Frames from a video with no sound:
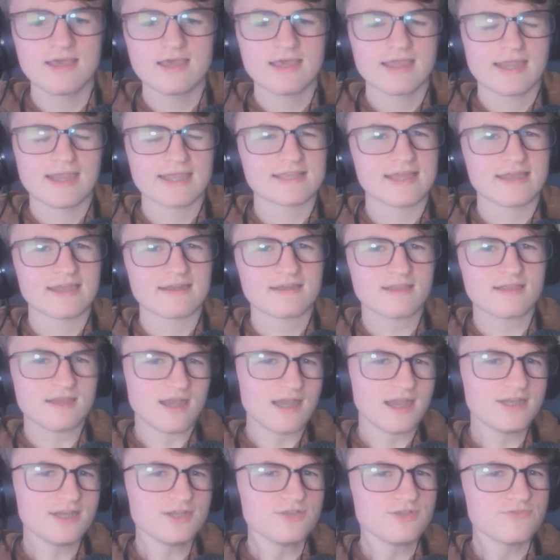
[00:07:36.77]
Yet that
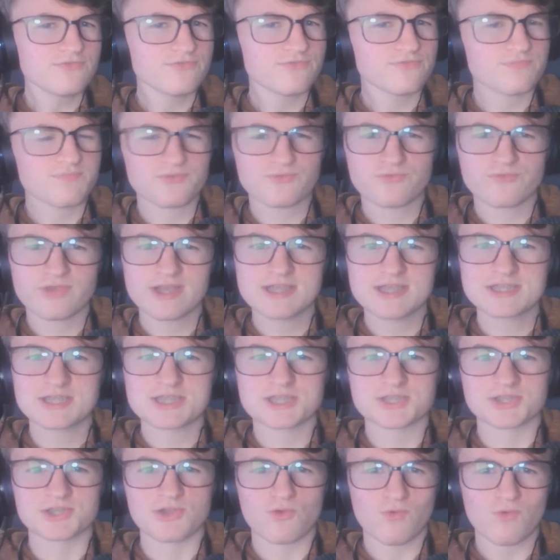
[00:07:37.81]
kind of raises
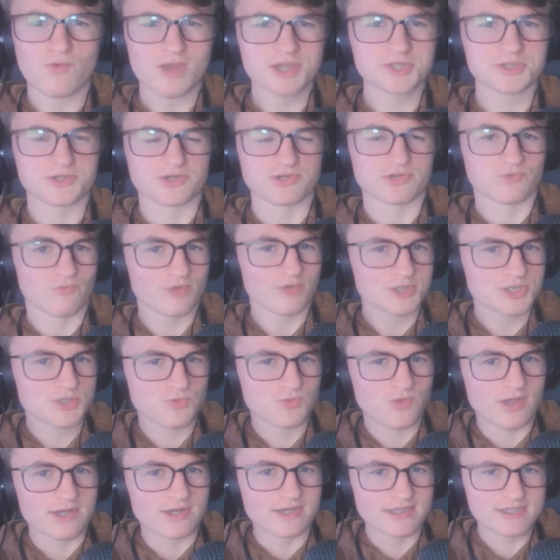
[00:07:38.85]
the question, which
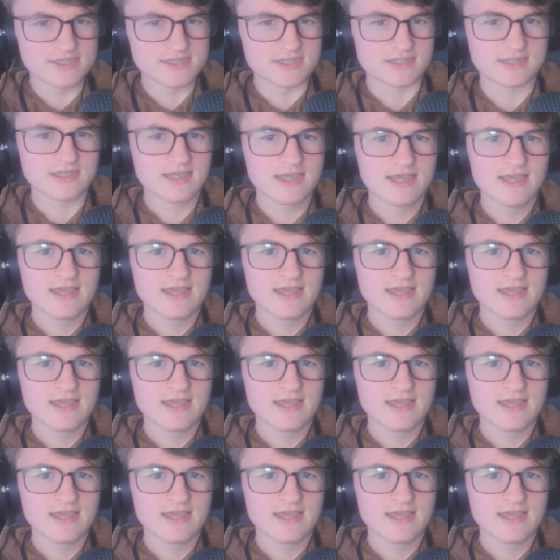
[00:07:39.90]
one is it?